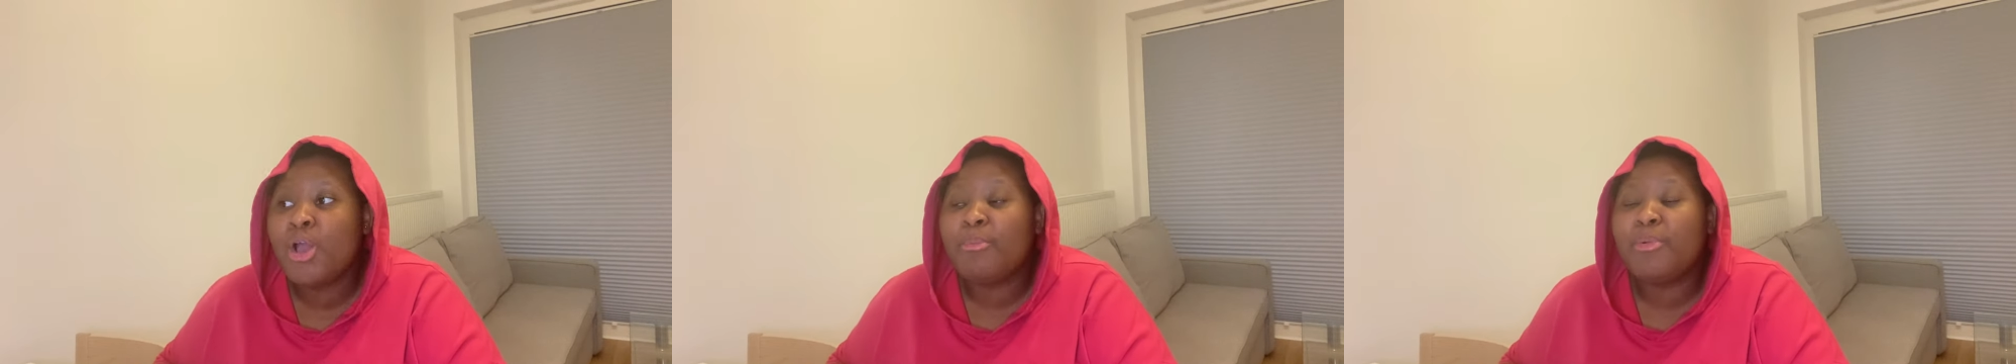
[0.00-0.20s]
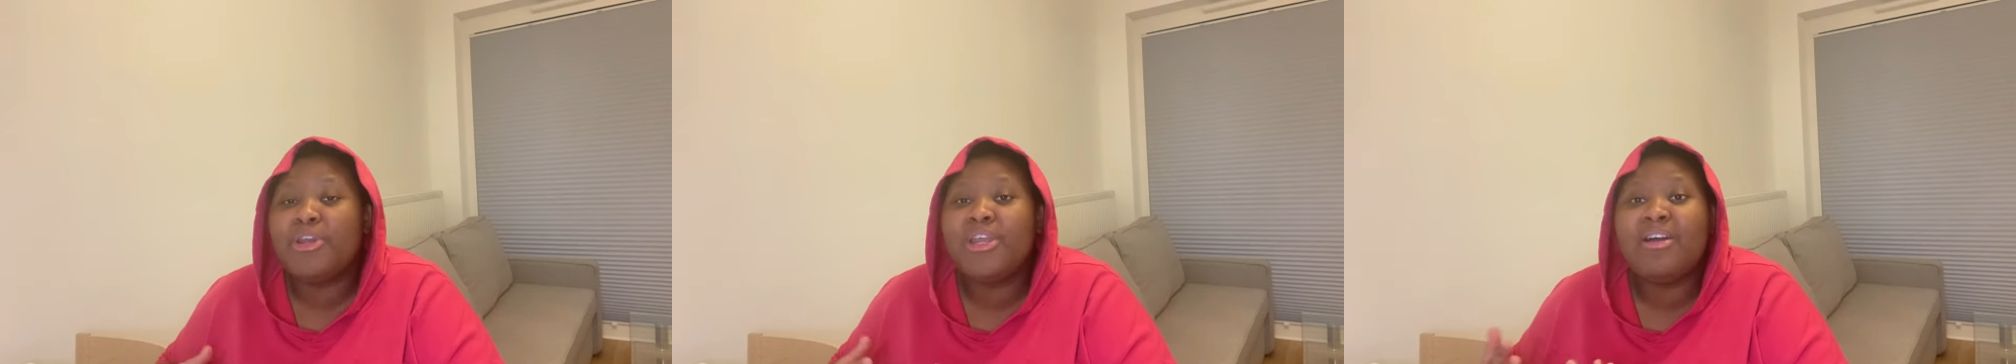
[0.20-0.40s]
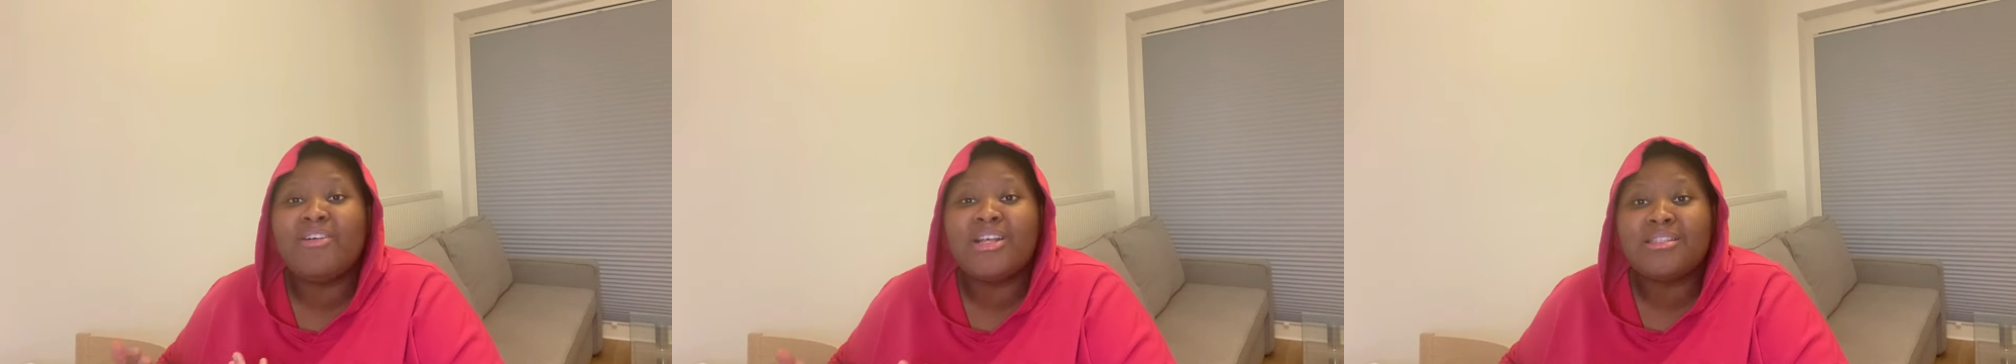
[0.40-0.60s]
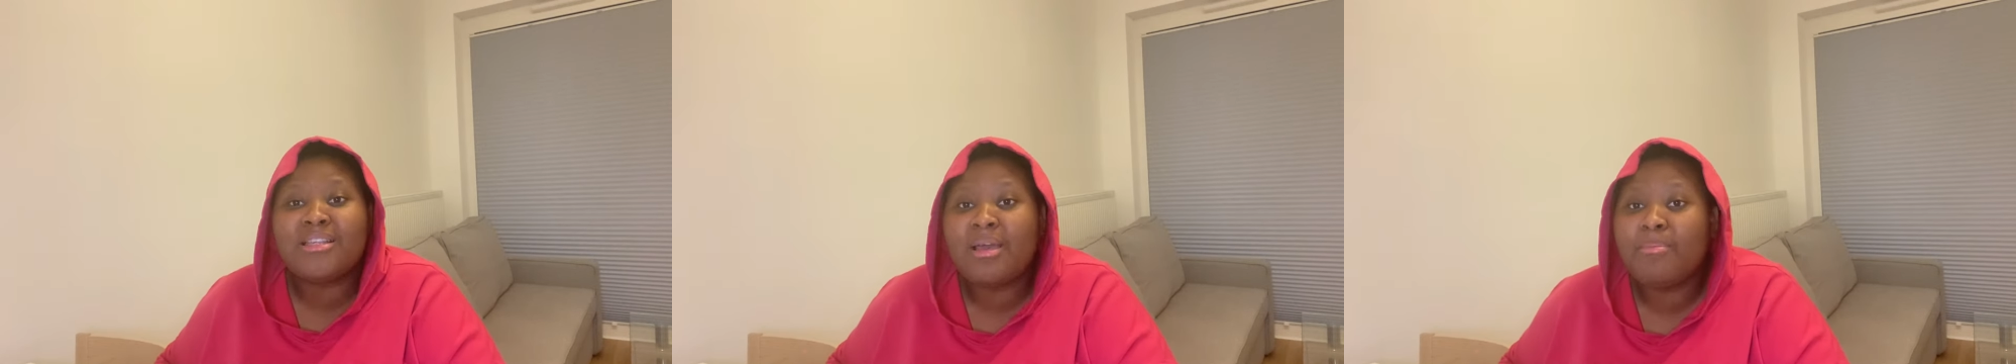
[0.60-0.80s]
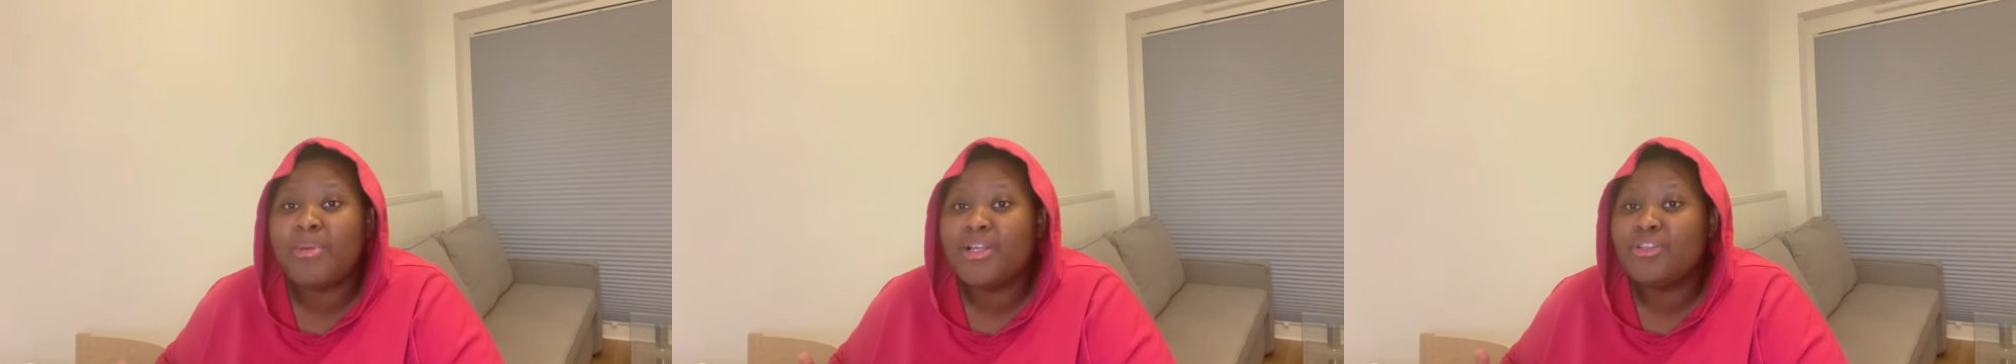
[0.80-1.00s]
but you have
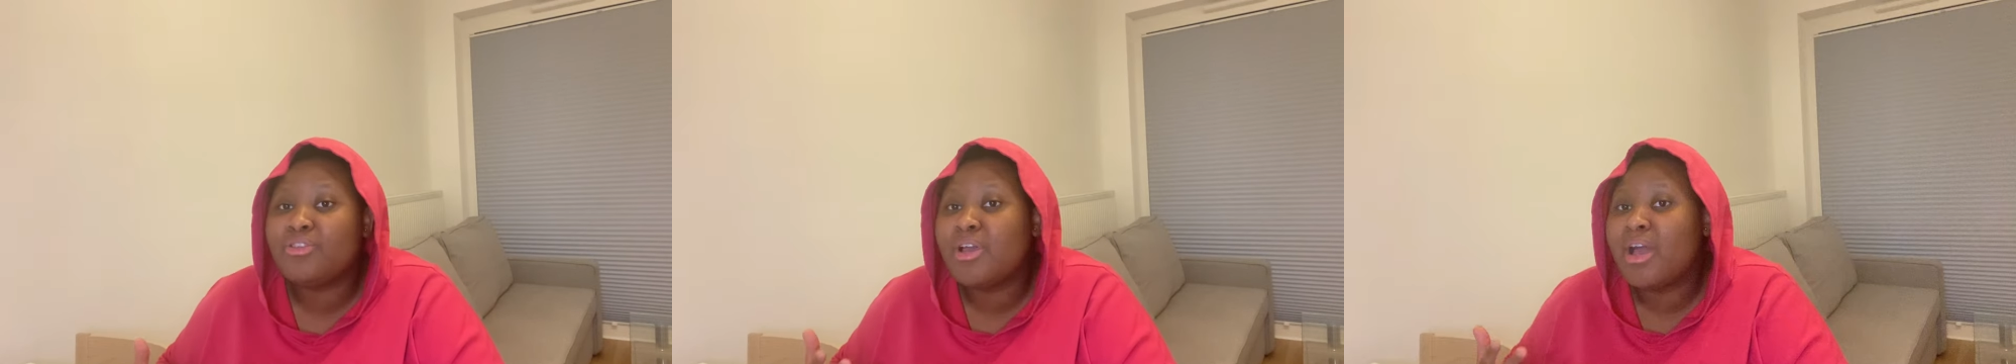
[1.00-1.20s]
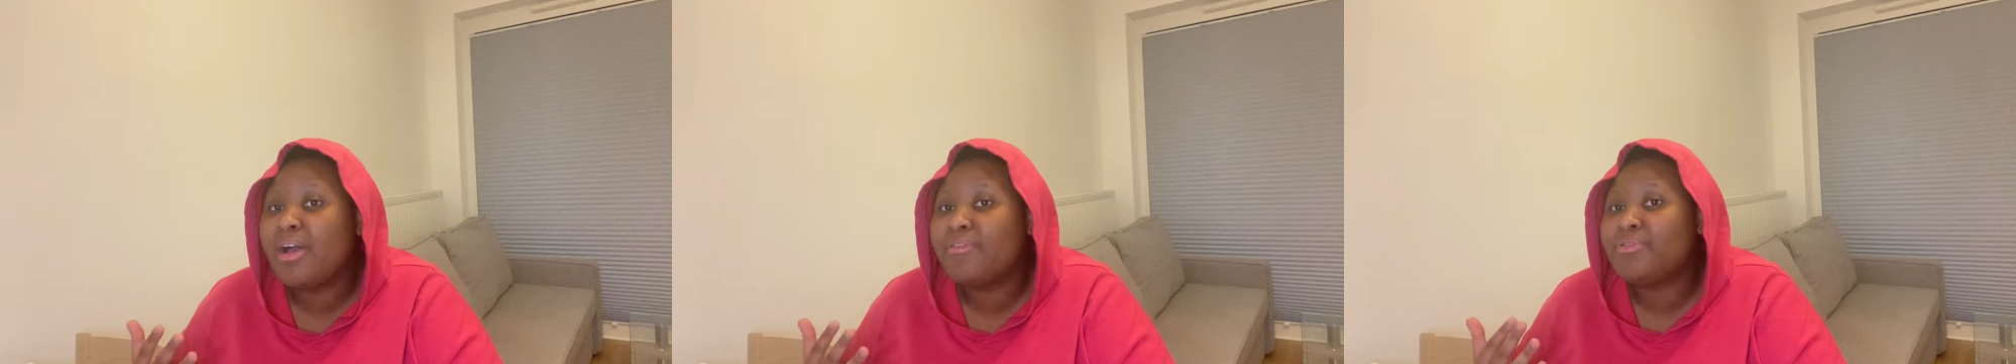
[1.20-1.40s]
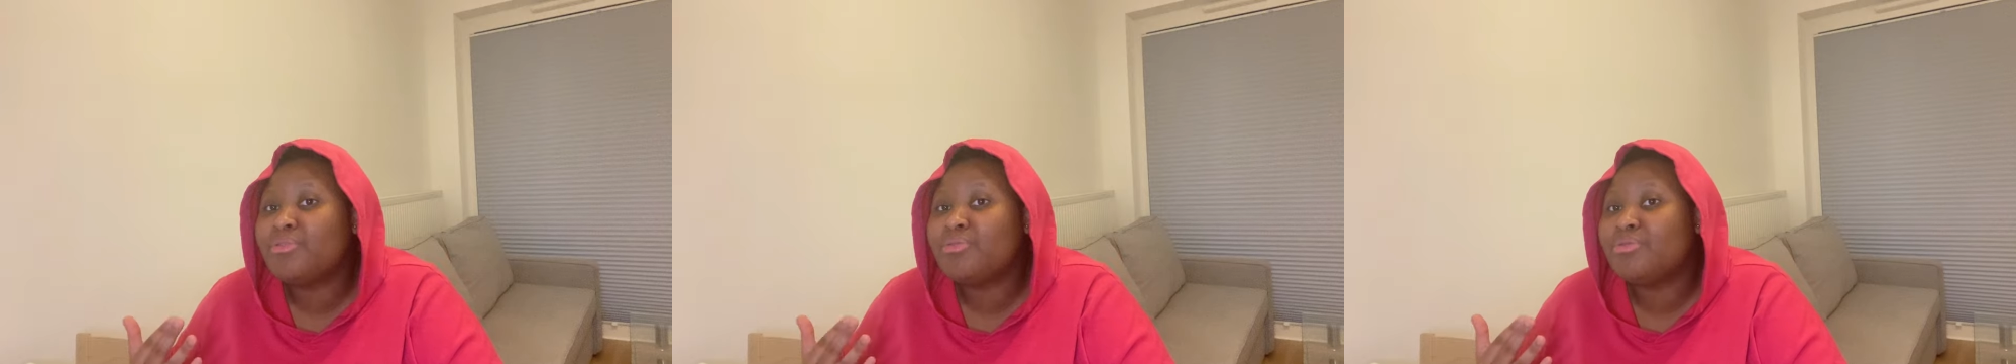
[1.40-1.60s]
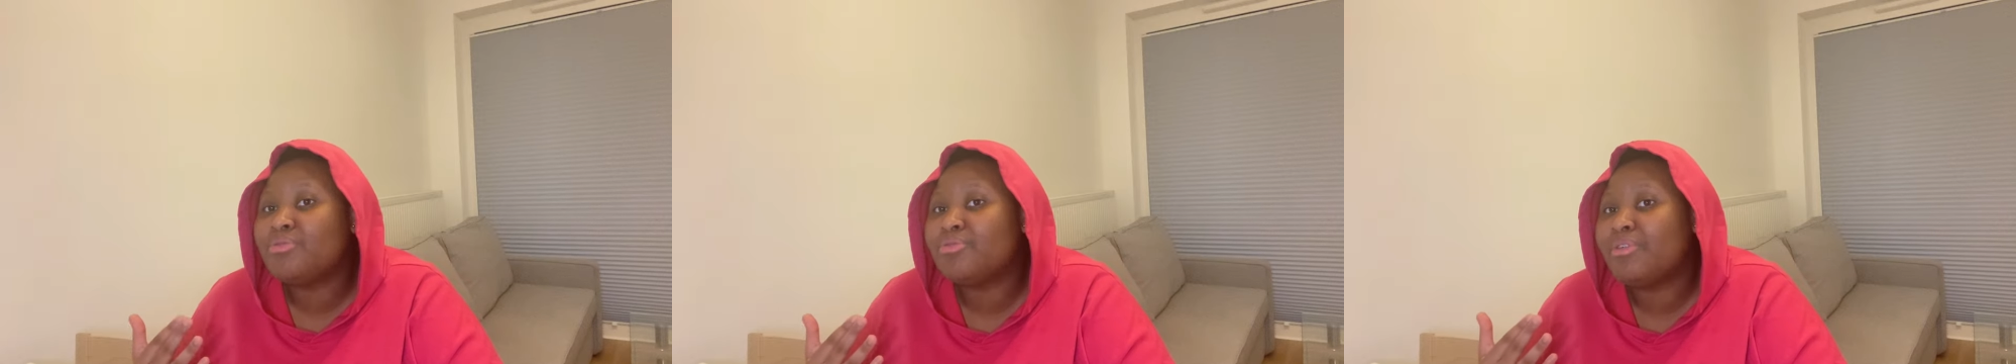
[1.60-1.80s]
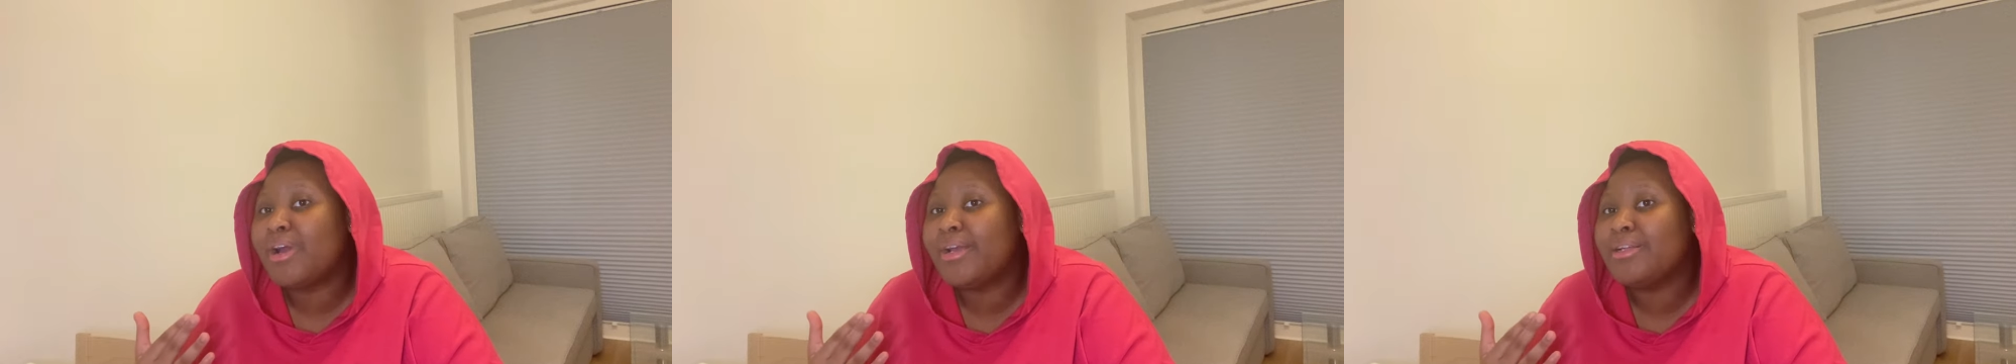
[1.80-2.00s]
assignments, you have to
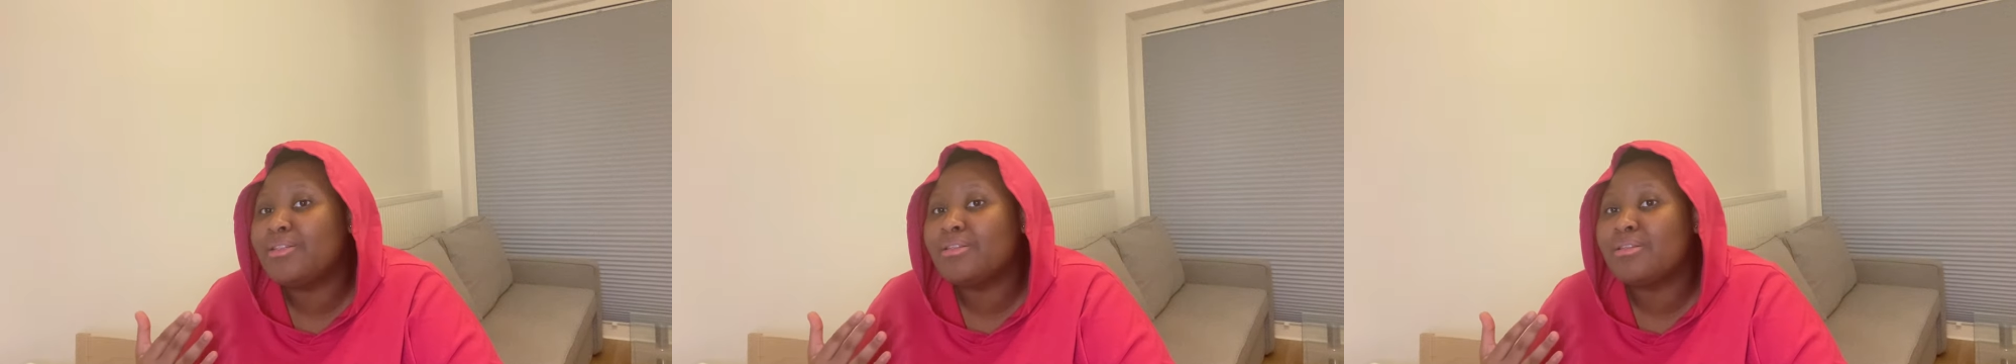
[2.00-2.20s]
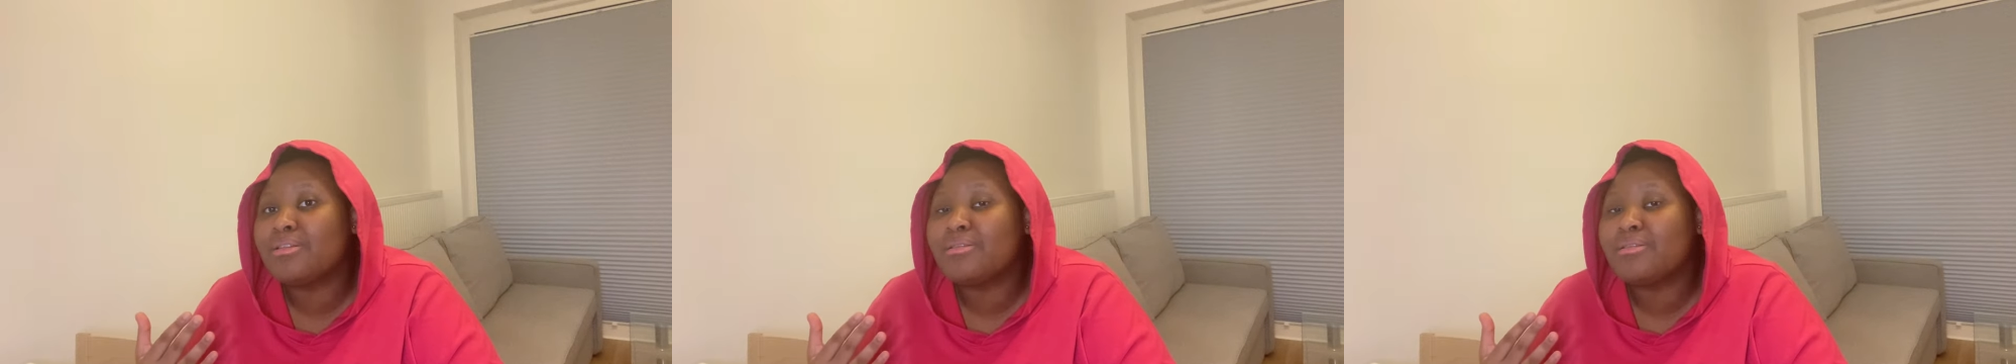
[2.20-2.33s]
write